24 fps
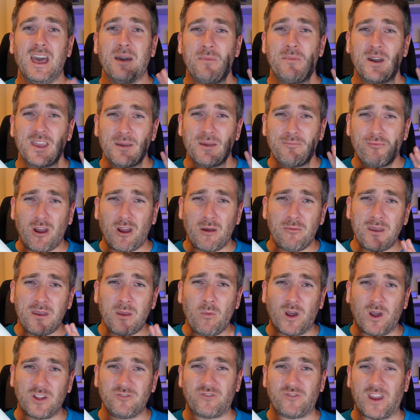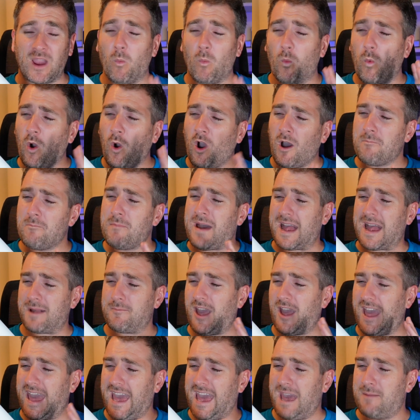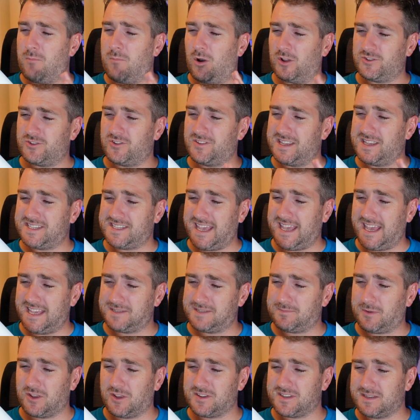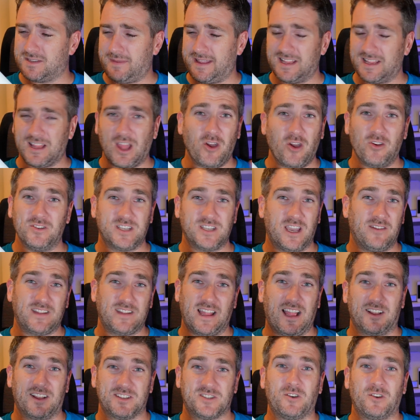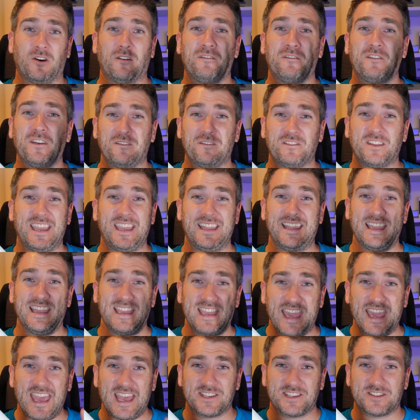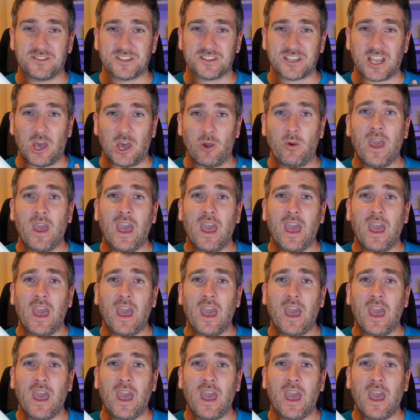But you're probably wondering what MacBook Air model this is because there's been loads over the last sort of 15 years or so.